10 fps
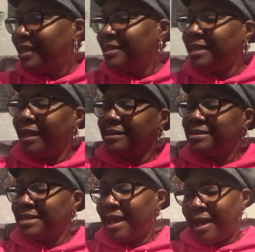
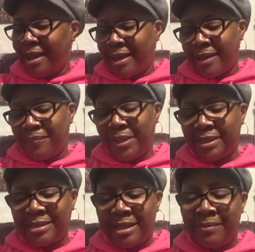Next, I
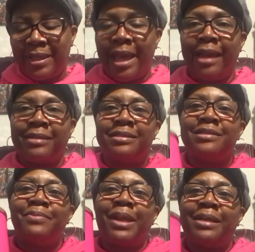picked up
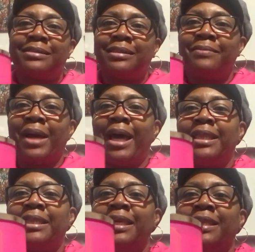Cactus Blossom. I
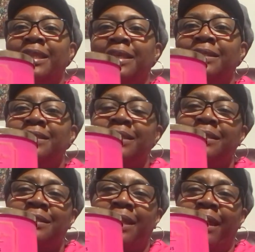think this
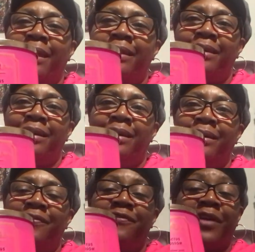is like
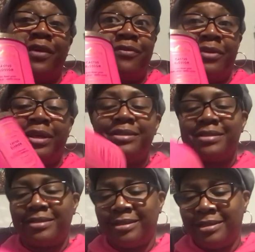a
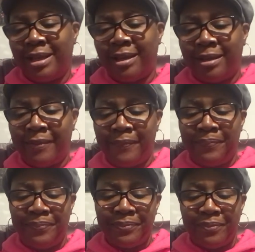favorite,
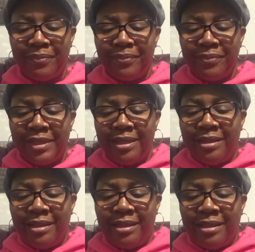um,
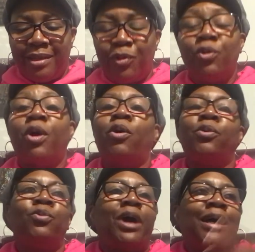
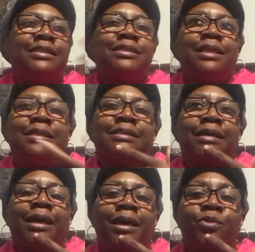or should I
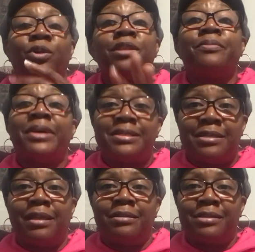say one of the best
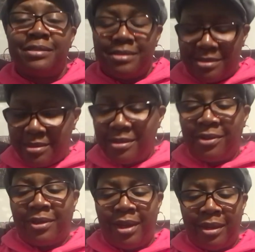sellers,
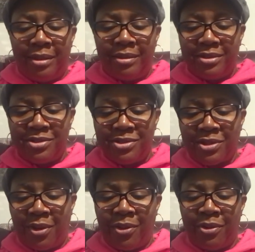okay? So,
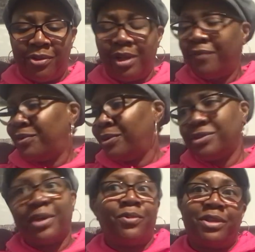of
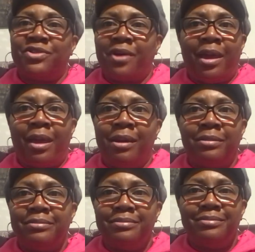course I want to try out
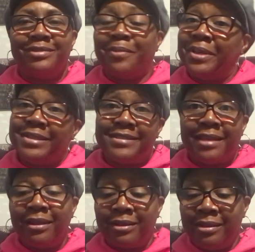a
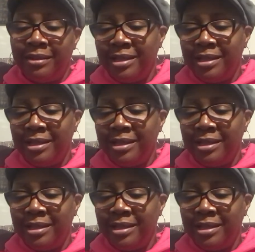bestseller.